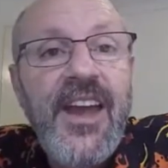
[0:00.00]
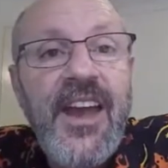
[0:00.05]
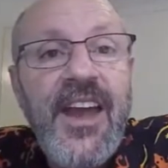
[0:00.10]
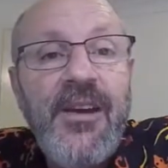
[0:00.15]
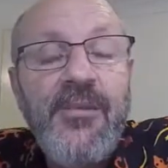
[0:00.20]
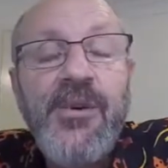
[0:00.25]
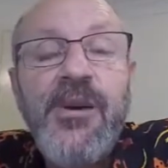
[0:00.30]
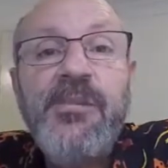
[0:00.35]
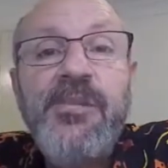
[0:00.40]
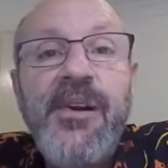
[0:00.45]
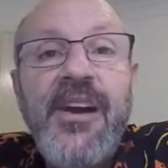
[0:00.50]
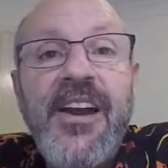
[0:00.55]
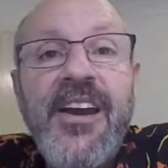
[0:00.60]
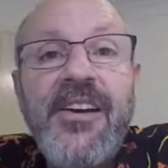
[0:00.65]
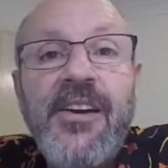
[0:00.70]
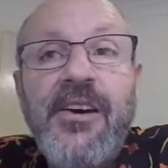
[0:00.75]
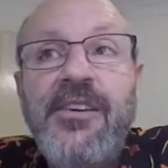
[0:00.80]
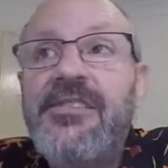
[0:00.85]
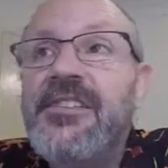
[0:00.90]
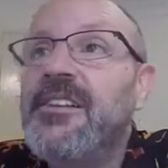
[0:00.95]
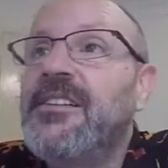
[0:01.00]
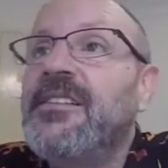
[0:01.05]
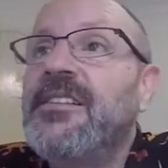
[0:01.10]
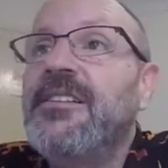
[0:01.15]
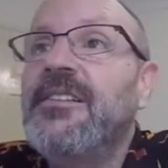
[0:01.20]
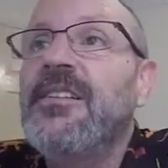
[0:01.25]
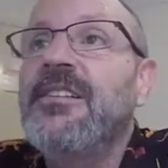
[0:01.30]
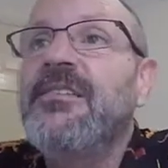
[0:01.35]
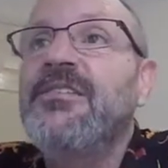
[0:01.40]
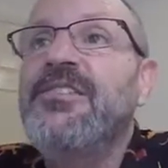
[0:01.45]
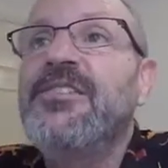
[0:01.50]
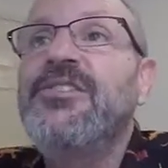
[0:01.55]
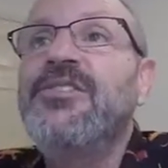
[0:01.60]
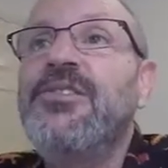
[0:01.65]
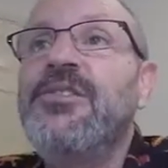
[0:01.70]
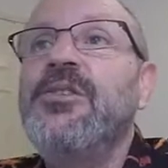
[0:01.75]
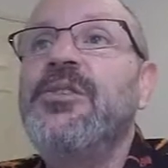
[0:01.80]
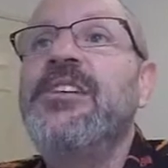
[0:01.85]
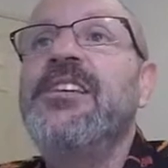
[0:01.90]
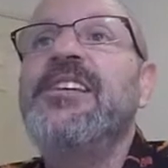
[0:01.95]
And we're proud of it. For
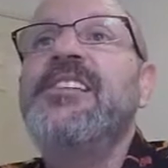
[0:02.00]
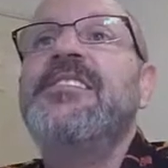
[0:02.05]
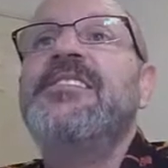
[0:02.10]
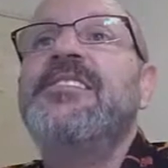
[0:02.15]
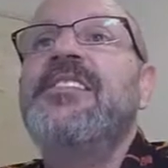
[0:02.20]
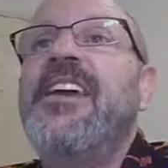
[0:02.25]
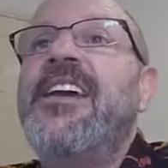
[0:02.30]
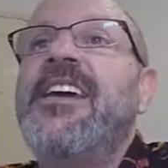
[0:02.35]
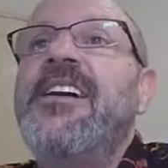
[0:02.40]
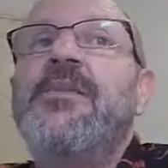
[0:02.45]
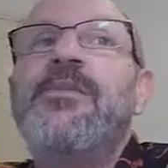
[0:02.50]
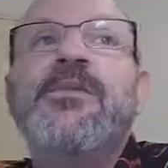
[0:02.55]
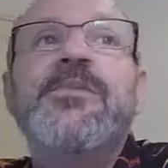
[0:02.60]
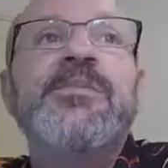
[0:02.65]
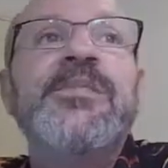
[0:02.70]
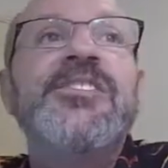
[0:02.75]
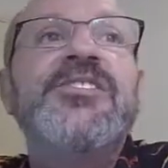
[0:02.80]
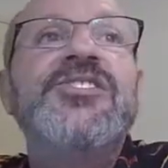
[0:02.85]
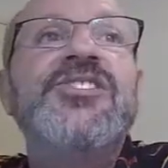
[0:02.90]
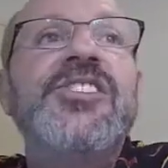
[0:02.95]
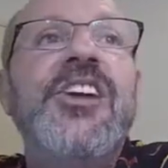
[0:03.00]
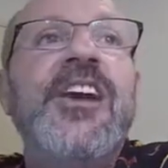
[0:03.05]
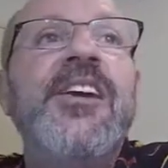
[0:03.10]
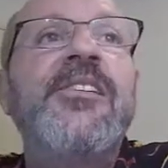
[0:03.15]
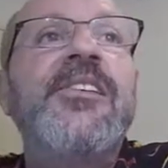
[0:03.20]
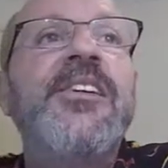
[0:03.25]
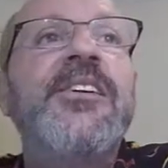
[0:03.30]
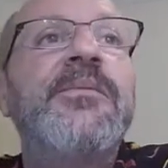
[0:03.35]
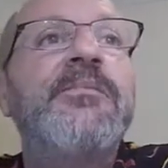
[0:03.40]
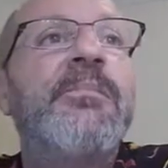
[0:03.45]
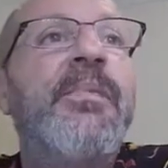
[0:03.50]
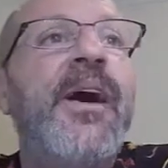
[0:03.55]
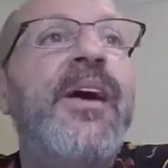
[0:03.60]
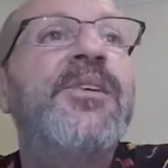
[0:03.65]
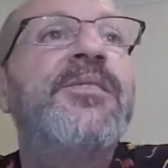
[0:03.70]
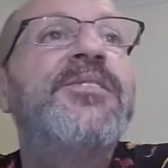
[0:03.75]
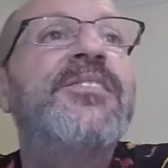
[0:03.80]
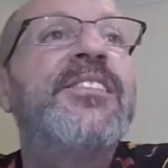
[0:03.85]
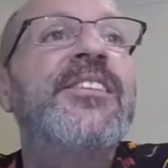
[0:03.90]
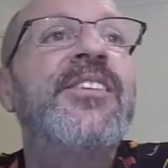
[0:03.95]
two years now, we've been sharing and
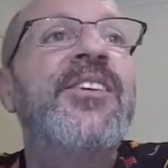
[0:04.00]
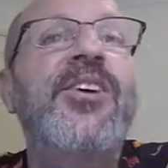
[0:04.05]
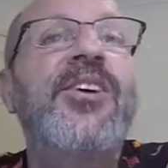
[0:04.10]
posting